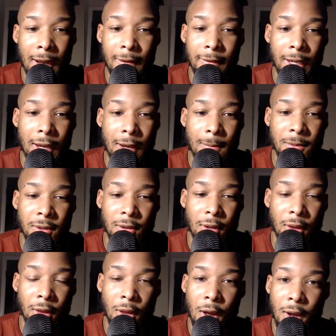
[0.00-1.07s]
games
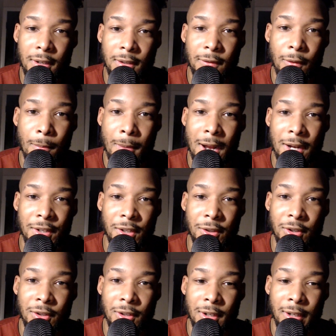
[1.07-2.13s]
lost for Manchester
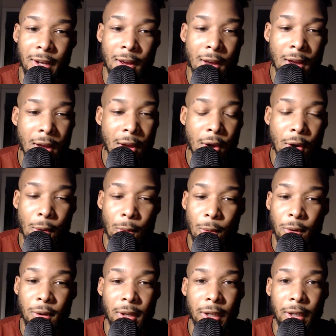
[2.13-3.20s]
City. Where
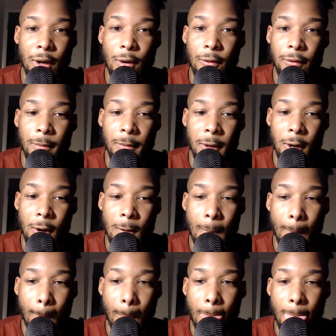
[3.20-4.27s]
do they go from here?
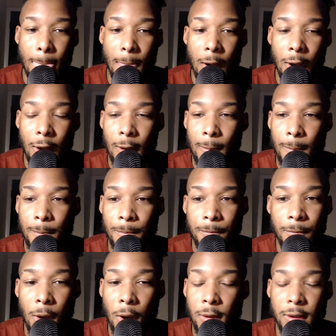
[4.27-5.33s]

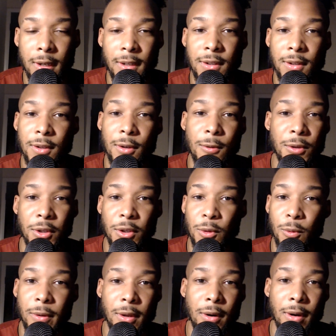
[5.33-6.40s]
All they need to do is just
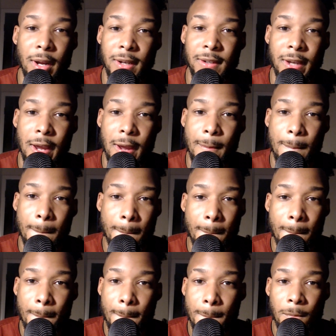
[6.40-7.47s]
win their next game.
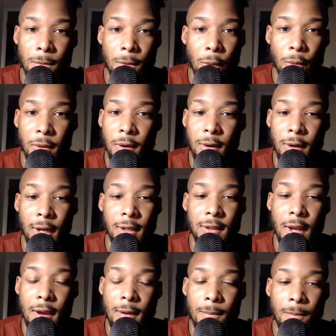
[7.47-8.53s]
Win their next
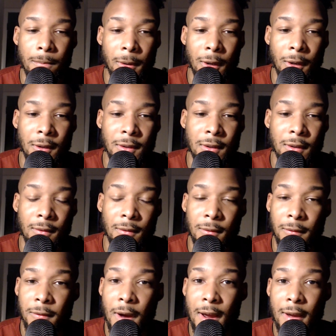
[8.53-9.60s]
game, because
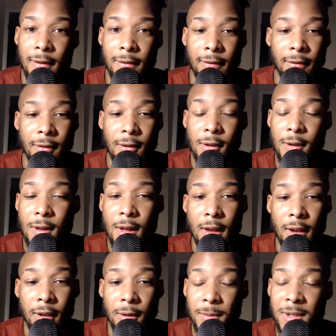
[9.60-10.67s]
5,
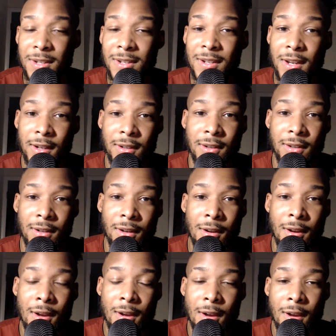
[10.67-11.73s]
it can be 6.
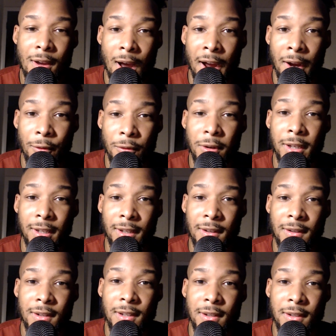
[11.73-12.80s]
I really can
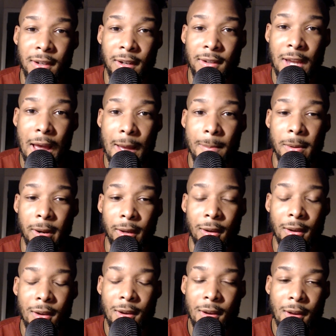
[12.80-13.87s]
see 6 happening,
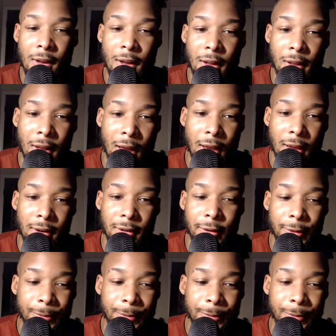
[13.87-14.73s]
and